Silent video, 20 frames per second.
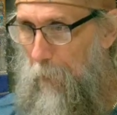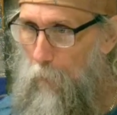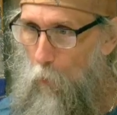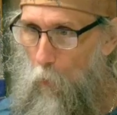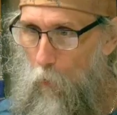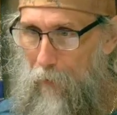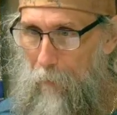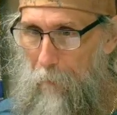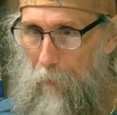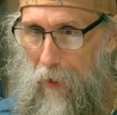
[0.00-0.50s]

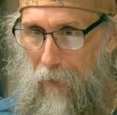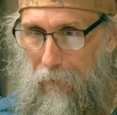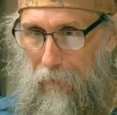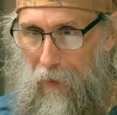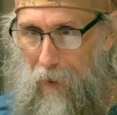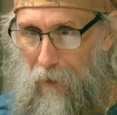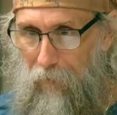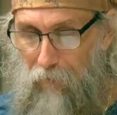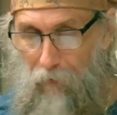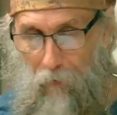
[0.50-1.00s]
People wanted
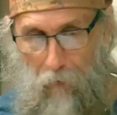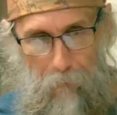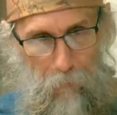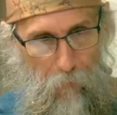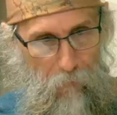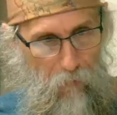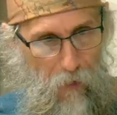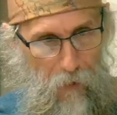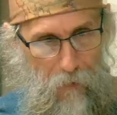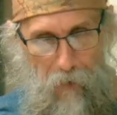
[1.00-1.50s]
podcasts, and
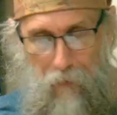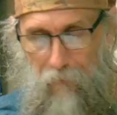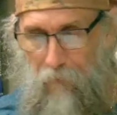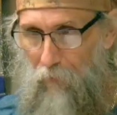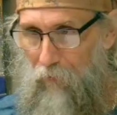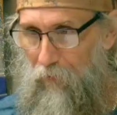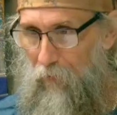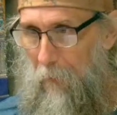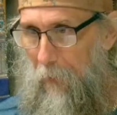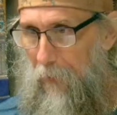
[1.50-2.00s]
come to find out,
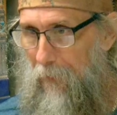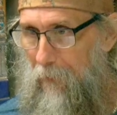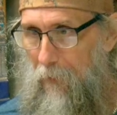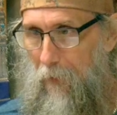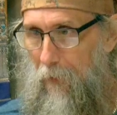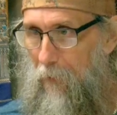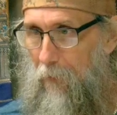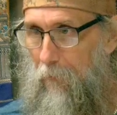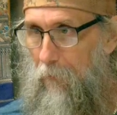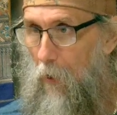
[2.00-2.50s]
there's somebody
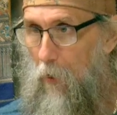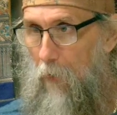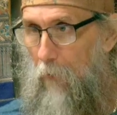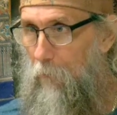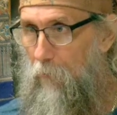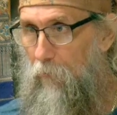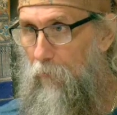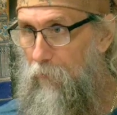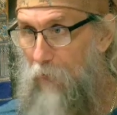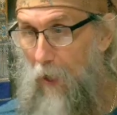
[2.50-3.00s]
that had
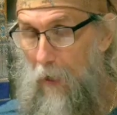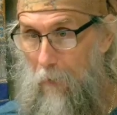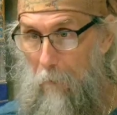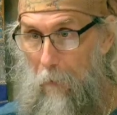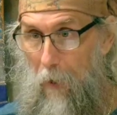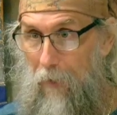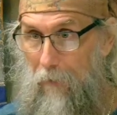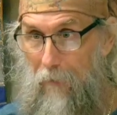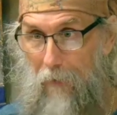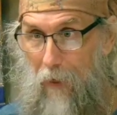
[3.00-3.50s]
done a
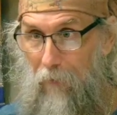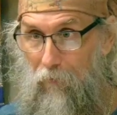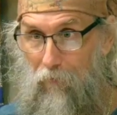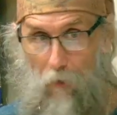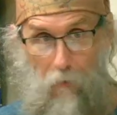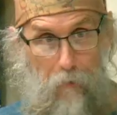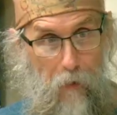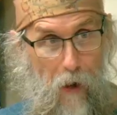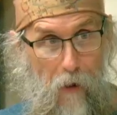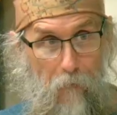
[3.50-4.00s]

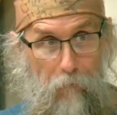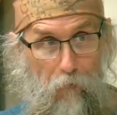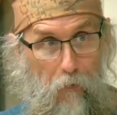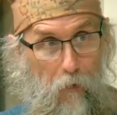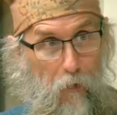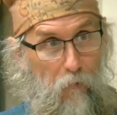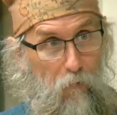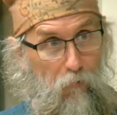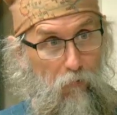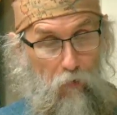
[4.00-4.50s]
podcast on
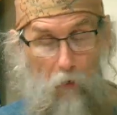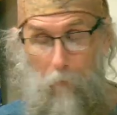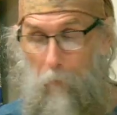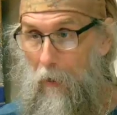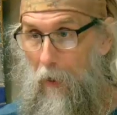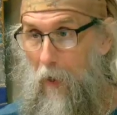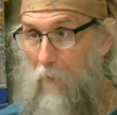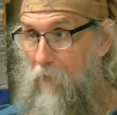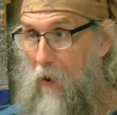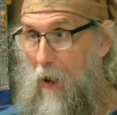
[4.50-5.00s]
every
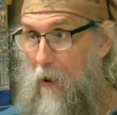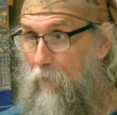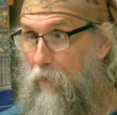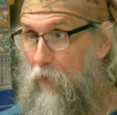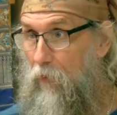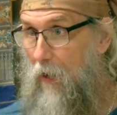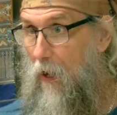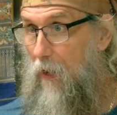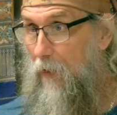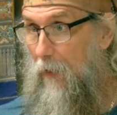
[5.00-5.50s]
sermon I've
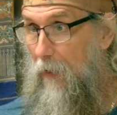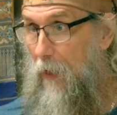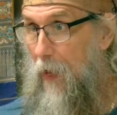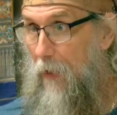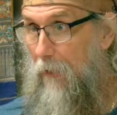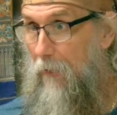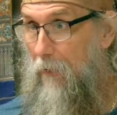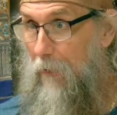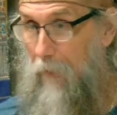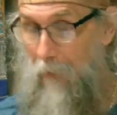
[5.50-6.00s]
ever done. He
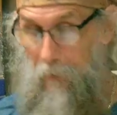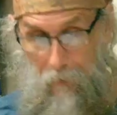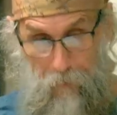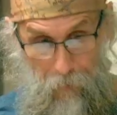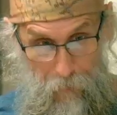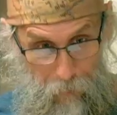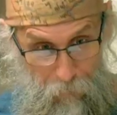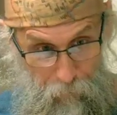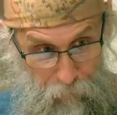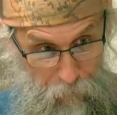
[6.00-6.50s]
had it in
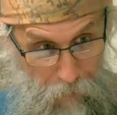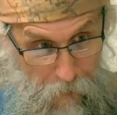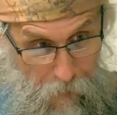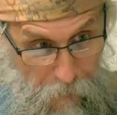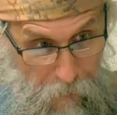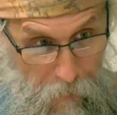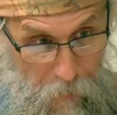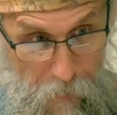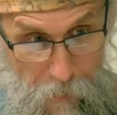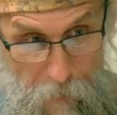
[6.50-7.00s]
his uh,